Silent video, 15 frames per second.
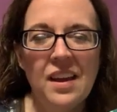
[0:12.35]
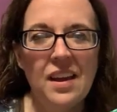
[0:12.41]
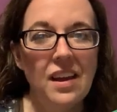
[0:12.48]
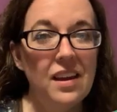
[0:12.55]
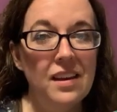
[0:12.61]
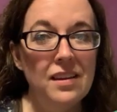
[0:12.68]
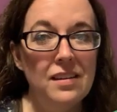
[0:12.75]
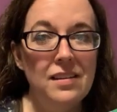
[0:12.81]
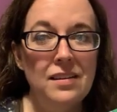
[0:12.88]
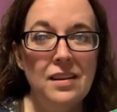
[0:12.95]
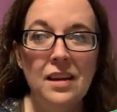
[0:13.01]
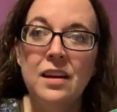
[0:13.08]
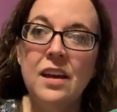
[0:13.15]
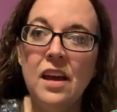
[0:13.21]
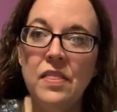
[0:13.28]
And
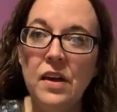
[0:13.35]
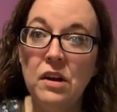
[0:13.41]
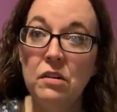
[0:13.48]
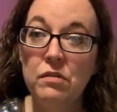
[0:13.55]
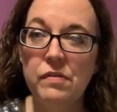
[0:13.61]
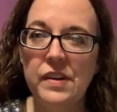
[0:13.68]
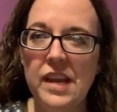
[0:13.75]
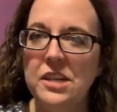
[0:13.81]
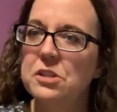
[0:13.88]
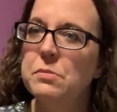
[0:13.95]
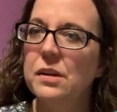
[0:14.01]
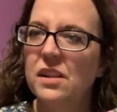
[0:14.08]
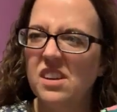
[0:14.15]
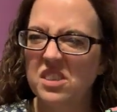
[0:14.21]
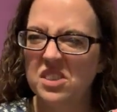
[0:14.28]
hit that notification
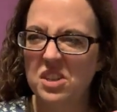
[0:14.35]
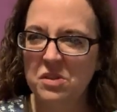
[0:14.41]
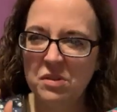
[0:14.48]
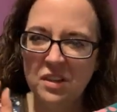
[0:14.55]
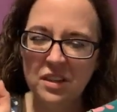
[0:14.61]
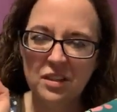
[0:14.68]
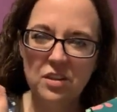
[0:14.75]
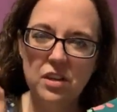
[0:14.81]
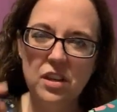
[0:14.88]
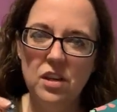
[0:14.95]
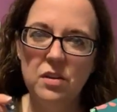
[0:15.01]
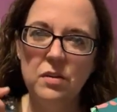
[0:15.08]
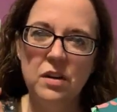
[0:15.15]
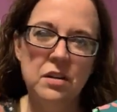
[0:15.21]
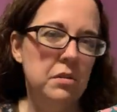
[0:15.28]
bell also so that
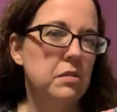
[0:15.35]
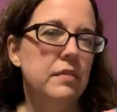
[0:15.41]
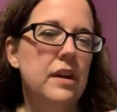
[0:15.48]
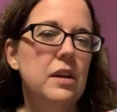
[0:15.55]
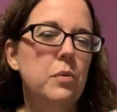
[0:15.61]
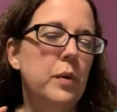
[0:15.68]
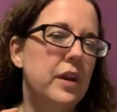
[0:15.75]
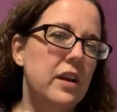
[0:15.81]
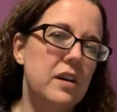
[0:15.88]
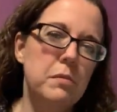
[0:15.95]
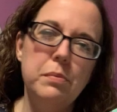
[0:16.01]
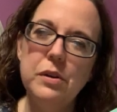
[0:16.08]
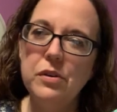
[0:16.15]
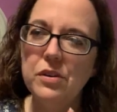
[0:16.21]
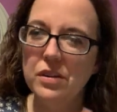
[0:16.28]
you are notified when I
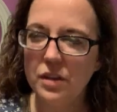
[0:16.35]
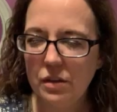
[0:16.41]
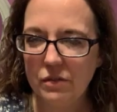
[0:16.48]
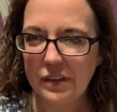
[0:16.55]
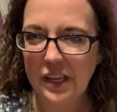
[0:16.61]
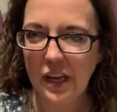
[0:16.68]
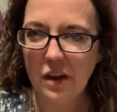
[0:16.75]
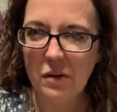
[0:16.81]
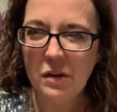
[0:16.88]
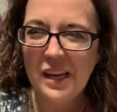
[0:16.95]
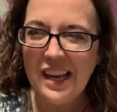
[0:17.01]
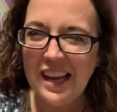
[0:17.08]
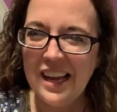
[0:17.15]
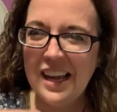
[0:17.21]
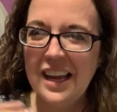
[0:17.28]
upload a new video.
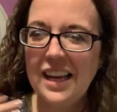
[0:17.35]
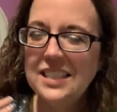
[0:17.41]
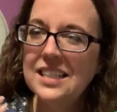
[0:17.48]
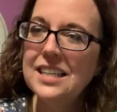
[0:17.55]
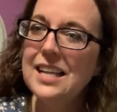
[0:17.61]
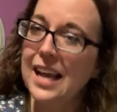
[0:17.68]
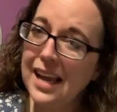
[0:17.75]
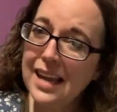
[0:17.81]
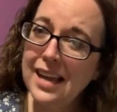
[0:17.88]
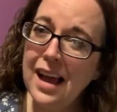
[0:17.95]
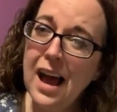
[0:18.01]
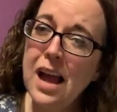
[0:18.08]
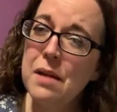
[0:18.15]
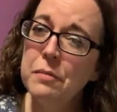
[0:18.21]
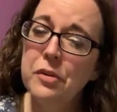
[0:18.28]
And today
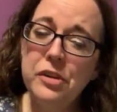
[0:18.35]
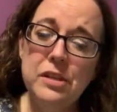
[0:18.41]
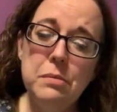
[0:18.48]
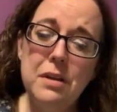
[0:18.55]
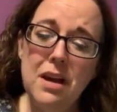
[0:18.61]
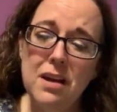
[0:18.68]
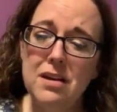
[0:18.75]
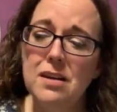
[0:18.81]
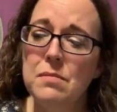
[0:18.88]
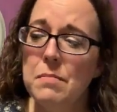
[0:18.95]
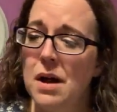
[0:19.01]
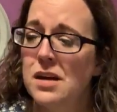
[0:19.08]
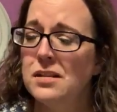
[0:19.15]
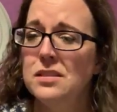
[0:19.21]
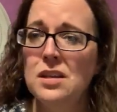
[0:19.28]
I am going to be
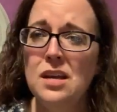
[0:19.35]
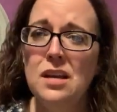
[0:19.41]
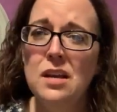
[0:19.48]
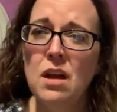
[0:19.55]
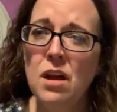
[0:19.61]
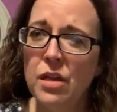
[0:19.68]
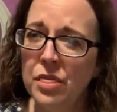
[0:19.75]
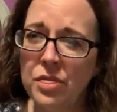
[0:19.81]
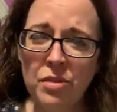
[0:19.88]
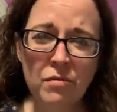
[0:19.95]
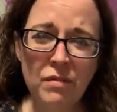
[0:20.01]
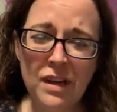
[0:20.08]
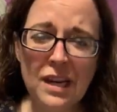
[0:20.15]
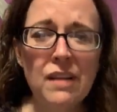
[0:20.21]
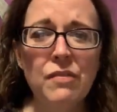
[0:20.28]
unboxing
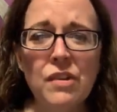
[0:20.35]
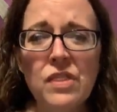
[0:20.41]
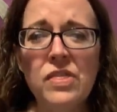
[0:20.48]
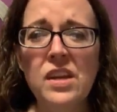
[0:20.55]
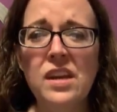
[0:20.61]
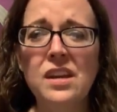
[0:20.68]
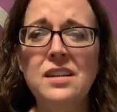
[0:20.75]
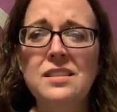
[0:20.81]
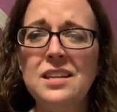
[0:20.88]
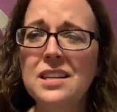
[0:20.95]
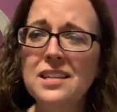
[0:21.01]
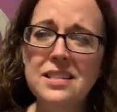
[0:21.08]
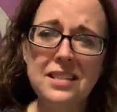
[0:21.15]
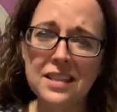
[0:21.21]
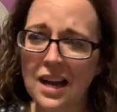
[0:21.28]
three different things.
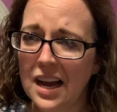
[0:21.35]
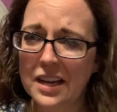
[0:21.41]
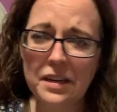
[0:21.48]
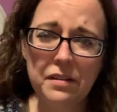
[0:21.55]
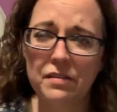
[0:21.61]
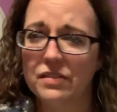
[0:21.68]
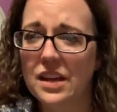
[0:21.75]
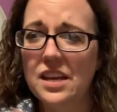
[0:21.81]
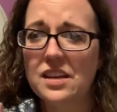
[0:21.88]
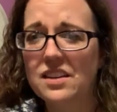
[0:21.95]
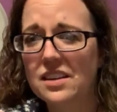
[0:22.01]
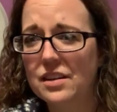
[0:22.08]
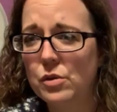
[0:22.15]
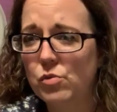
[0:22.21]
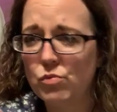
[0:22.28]
It's kind of like
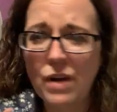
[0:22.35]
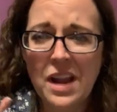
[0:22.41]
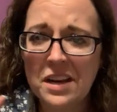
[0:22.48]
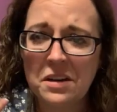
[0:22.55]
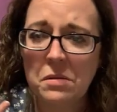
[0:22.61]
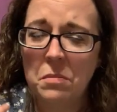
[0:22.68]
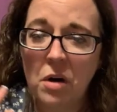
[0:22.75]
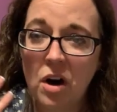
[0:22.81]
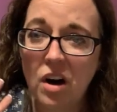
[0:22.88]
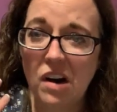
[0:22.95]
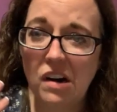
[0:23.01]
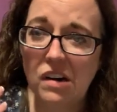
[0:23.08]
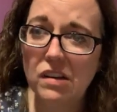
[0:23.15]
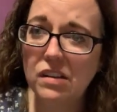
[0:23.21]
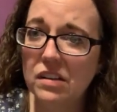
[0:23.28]
a random
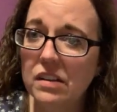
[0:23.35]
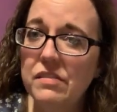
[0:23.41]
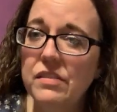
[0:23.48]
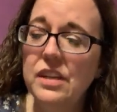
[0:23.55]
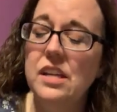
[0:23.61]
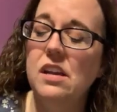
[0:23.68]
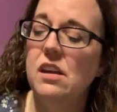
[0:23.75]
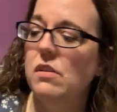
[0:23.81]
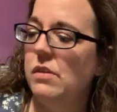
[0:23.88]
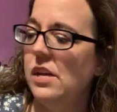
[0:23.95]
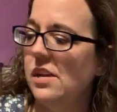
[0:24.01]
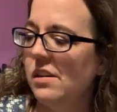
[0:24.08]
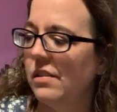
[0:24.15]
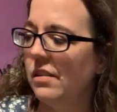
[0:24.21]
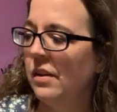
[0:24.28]
haul video
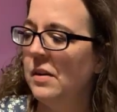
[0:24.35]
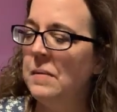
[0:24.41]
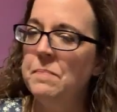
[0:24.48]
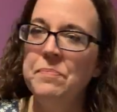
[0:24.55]
here.